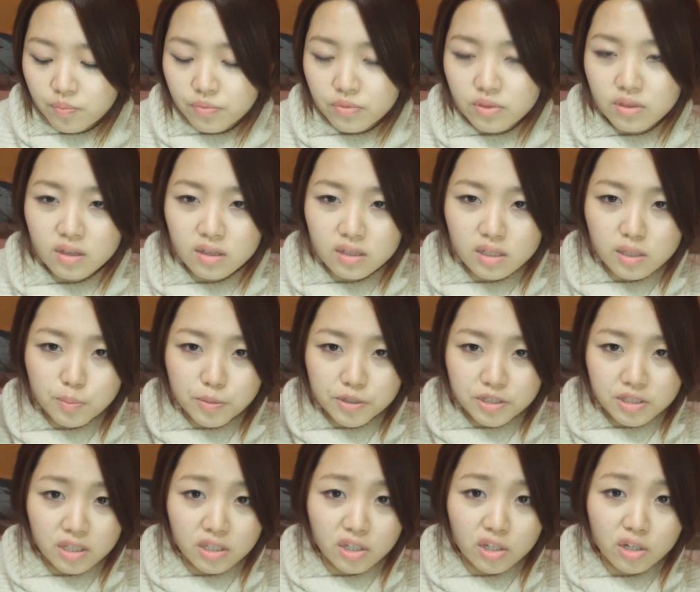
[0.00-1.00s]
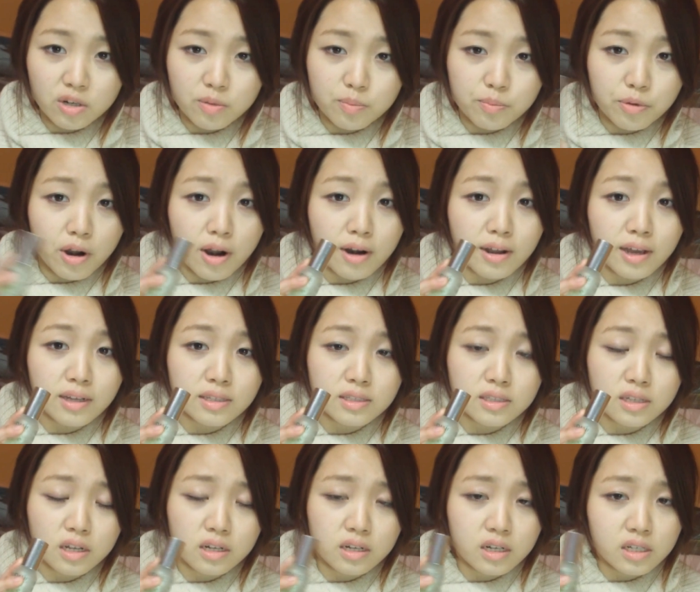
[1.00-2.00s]
this particular product
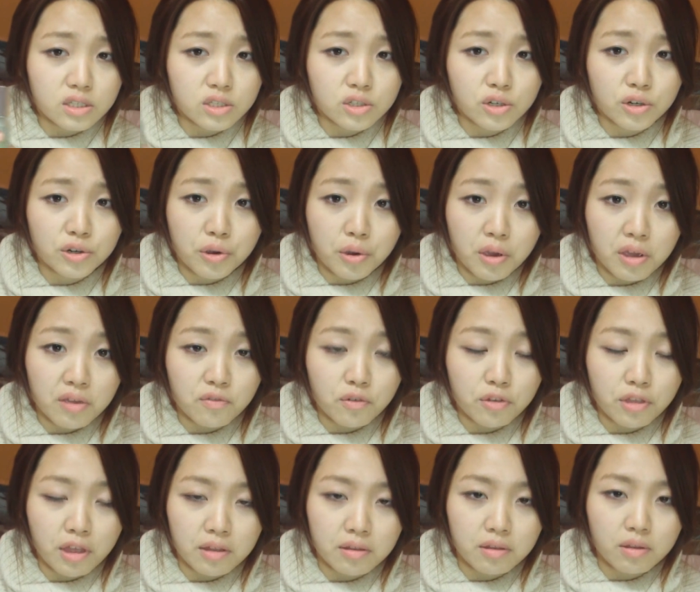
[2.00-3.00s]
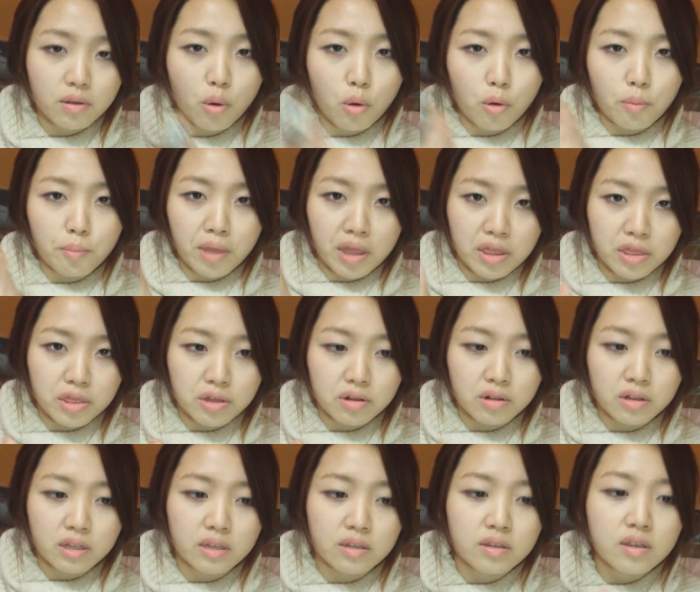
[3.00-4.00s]
unless you're going for that whole
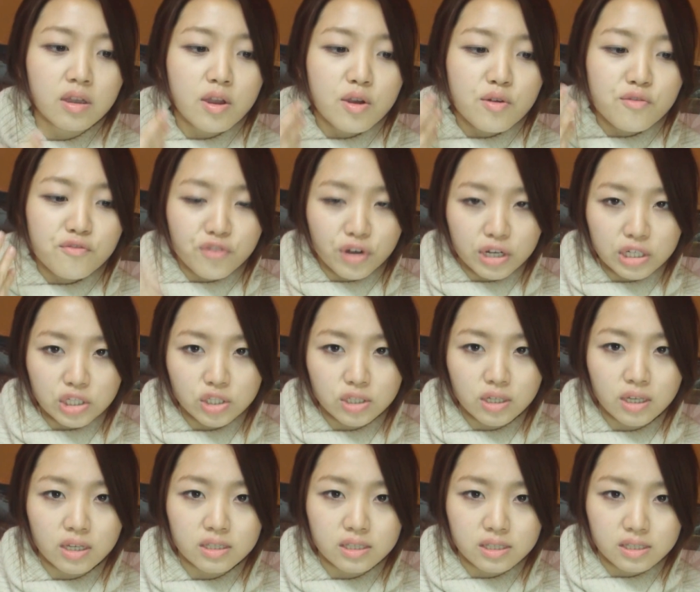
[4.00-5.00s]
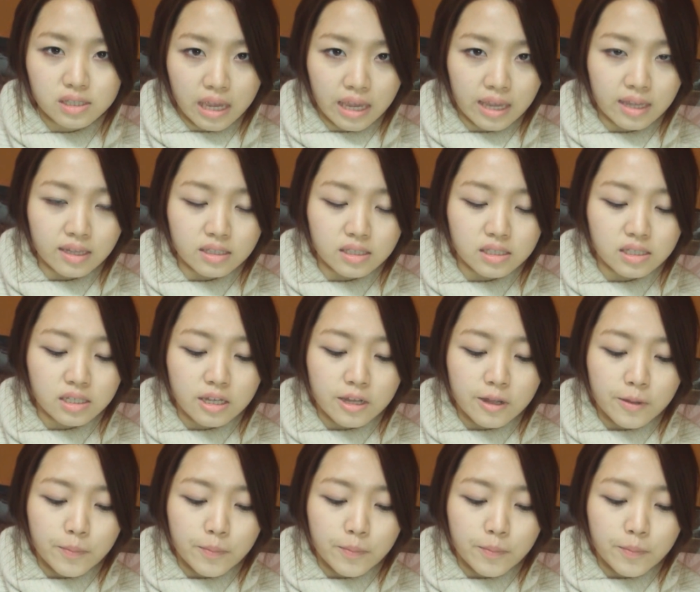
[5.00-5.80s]
menthol and freshening scent.